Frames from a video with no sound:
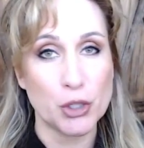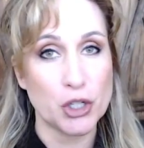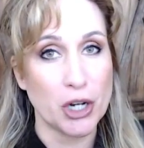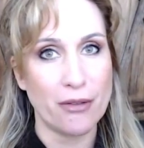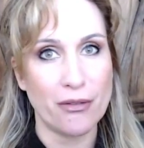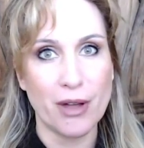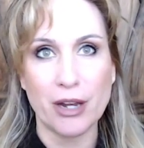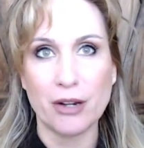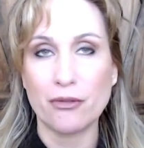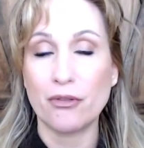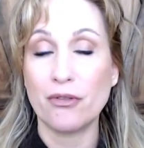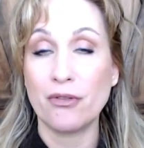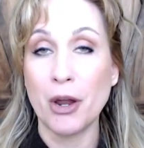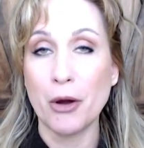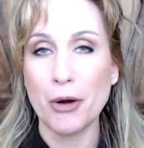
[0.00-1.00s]
which I
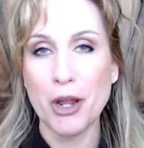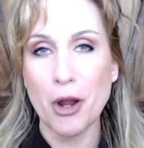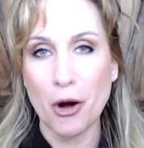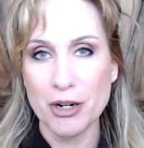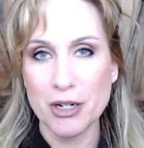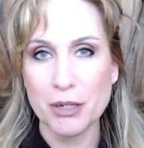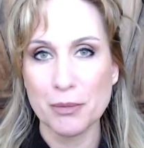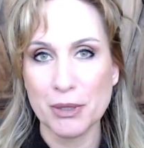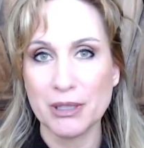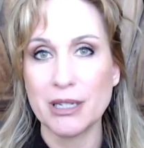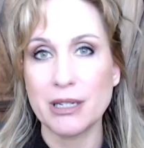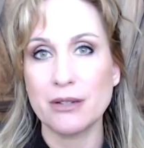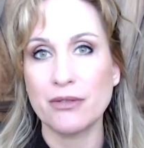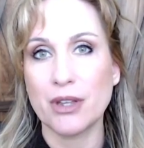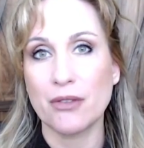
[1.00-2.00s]
find very hard to
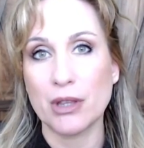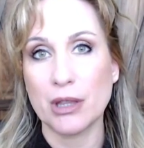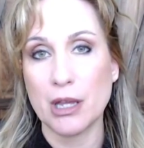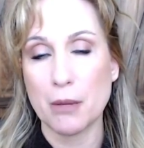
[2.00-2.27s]
believe given